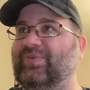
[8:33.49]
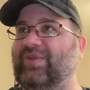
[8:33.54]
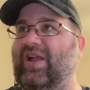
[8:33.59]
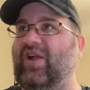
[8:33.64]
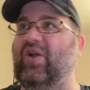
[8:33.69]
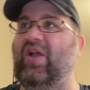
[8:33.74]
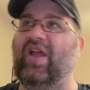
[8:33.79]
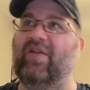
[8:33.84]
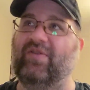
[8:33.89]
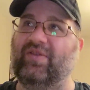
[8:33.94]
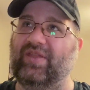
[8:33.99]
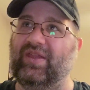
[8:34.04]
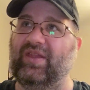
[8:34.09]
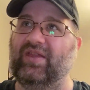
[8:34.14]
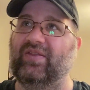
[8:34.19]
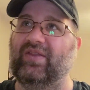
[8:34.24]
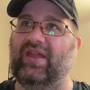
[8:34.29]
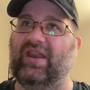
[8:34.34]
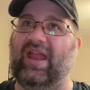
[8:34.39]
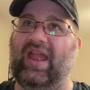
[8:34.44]
how
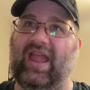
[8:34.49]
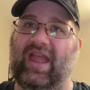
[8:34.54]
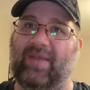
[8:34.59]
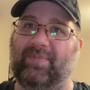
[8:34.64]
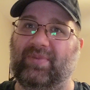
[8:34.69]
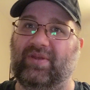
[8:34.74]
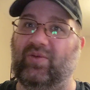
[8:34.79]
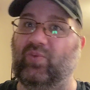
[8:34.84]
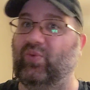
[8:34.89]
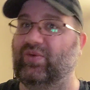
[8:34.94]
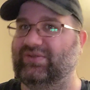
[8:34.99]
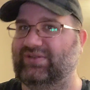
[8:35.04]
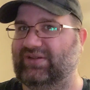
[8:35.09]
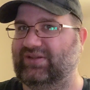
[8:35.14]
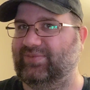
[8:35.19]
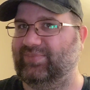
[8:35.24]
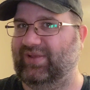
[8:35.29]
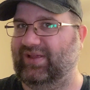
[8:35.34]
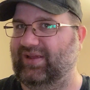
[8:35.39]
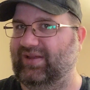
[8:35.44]
everything that happened was
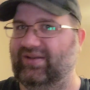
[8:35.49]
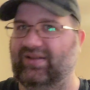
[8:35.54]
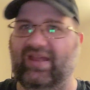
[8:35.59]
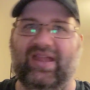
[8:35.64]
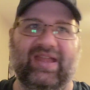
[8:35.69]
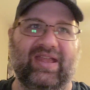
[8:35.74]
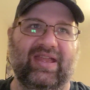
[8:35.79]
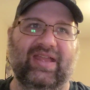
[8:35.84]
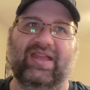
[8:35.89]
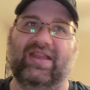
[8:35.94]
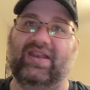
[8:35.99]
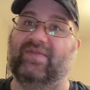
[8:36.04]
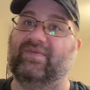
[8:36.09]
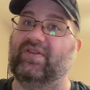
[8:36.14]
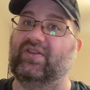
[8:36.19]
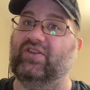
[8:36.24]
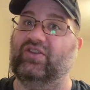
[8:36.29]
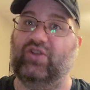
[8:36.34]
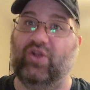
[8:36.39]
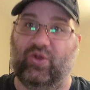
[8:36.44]
explained.
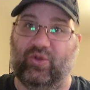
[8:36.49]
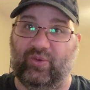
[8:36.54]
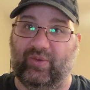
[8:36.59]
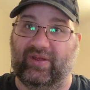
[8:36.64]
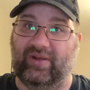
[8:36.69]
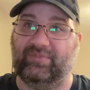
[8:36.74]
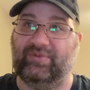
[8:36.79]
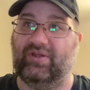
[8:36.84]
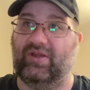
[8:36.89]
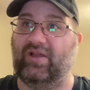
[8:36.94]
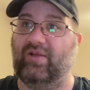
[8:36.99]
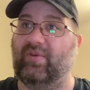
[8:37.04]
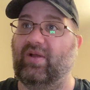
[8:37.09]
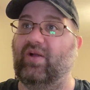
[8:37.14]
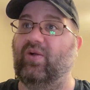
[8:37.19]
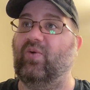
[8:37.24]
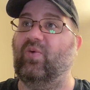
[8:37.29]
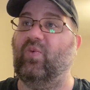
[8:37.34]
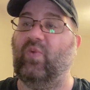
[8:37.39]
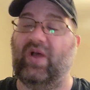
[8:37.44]
If you don't know what I'm talking
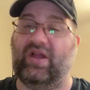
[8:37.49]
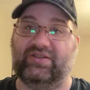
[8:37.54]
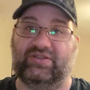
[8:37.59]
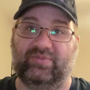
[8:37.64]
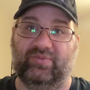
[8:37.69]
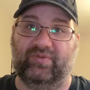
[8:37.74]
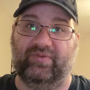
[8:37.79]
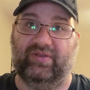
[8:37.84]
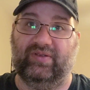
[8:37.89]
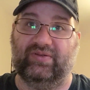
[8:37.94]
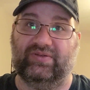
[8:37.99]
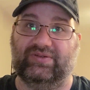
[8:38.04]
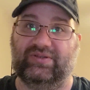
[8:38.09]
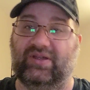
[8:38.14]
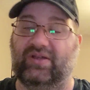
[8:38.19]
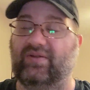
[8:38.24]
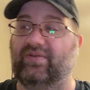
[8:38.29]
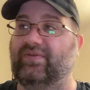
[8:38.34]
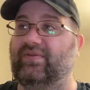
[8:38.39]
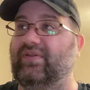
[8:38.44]
about, watch the movie
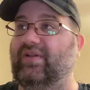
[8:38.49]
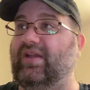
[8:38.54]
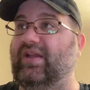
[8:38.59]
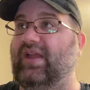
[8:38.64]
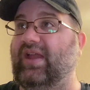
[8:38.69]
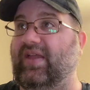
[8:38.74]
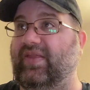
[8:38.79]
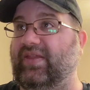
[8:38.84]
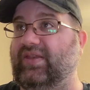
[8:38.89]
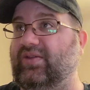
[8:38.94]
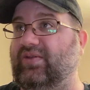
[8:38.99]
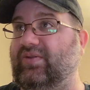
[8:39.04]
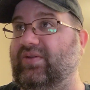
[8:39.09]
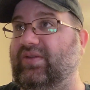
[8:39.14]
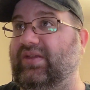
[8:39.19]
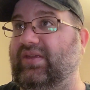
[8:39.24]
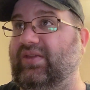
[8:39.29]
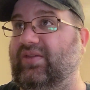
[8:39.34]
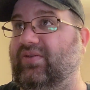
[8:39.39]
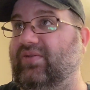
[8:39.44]
yourself, and then you'll
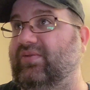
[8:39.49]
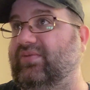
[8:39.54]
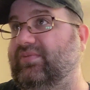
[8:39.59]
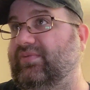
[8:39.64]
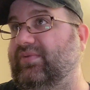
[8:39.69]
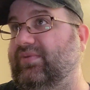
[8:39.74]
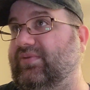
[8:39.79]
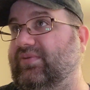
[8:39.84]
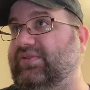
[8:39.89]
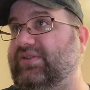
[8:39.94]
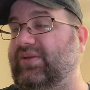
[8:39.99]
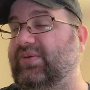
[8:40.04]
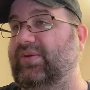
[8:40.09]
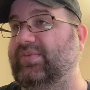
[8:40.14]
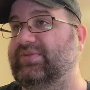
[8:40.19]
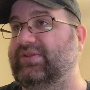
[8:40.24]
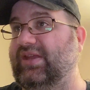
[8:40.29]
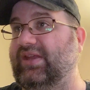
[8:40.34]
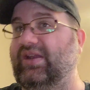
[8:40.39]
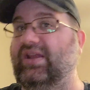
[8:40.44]
you'll you'll see what
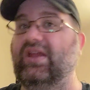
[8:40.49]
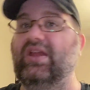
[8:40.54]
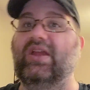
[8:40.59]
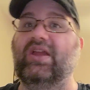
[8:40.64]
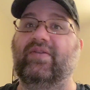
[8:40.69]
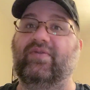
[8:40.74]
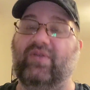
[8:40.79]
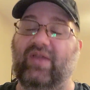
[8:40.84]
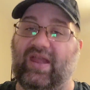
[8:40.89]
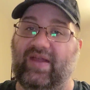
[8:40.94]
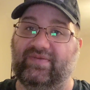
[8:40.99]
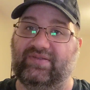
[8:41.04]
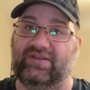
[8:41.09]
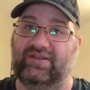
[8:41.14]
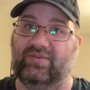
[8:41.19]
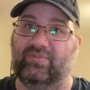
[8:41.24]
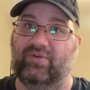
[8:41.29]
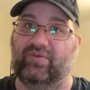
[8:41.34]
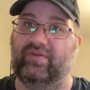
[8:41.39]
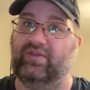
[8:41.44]
I'm saying. If you have
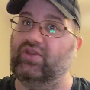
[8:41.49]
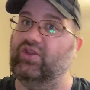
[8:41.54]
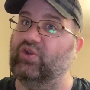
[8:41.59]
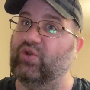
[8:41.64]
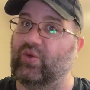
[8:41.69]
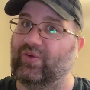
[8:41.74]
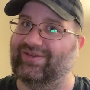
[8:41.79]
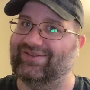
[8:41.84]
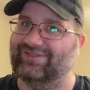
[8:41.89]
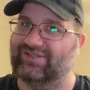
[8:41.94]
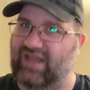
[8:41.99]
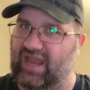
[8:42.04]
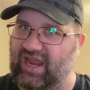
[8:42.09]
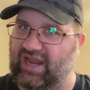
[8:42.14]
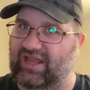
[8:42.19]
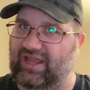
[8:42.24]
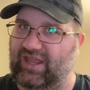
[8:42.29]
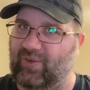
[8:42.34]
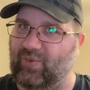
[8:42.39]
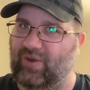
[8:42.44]
seen the movie, you know
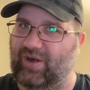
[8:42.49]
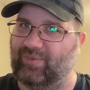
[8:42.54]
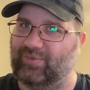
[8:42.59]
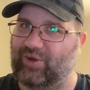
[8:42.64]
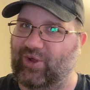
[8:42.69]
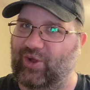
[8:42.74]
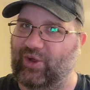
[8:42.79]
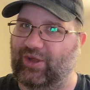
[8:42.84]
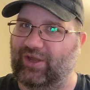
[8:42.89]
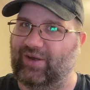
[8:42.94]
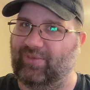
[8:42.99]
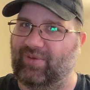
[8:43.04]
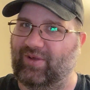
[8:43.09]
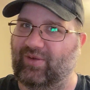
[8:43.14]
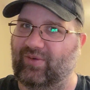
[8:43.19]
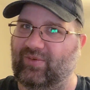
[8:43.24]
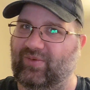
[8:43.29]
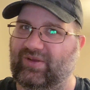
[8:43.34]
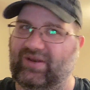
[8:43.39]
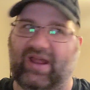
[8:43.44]
exactly what I'm talking
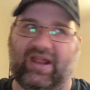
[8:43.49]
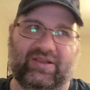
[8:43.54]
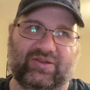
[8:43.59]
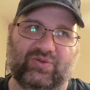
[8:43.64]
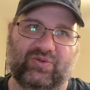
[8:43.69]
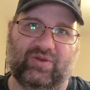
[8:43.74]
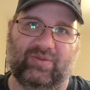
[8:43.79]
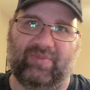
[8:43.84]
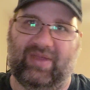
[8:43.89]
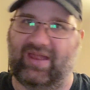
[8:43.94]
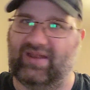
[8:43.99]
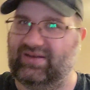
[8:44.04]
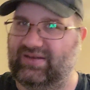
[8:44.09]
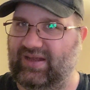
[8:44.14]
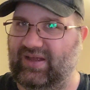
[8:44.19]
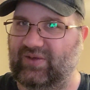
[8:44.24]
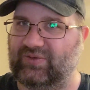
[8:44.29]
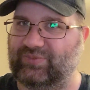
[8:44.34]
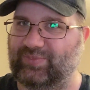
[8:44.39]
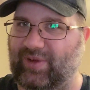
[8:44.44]
about. What Ice Cream Man
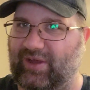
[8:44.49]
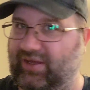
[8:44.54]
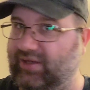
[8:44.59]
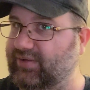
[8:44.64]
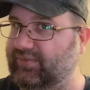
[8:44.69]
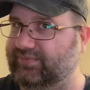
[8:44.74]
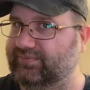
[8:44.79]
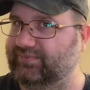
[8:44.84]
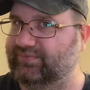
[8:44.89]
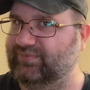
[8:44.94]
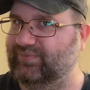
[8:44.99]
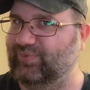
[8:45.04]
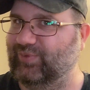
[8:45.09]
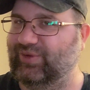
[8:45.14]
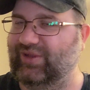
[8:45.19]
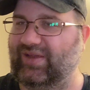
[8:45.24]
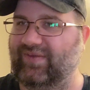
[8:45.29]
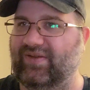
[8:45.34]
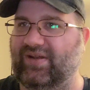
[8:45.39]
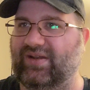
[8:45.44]
tells Mike.
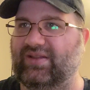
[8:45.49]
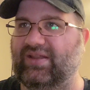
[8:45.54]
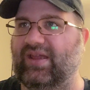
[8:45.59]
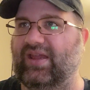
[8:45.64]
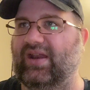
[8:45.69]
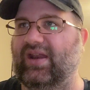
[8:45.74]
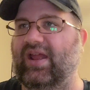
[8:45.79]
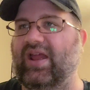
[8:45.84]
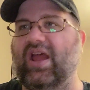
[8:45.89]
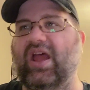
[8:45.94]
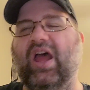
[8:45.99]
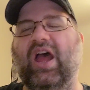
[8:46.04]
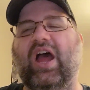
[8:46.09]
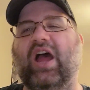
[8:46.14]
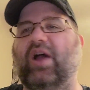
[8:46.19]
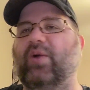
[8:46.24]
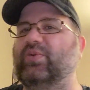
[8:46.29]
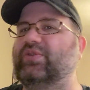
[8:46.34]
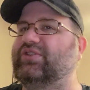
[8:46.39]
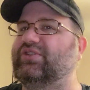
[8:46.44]
We'll leave it at that.
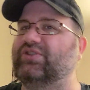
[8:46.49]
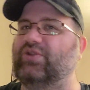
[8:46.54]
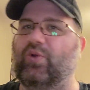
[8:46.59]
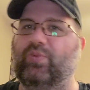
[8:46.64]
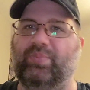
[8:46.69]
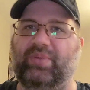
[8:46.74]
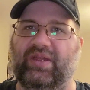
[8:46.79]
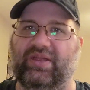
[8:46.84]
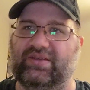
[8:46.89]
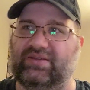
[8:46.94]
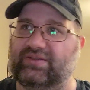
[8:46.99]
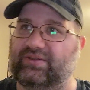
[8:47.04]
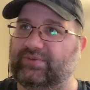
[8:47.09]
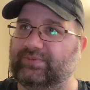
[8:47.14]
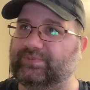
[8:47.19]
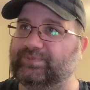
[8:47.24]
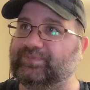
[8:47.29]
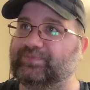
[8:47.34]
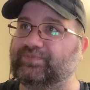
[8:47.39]
I was so pissed,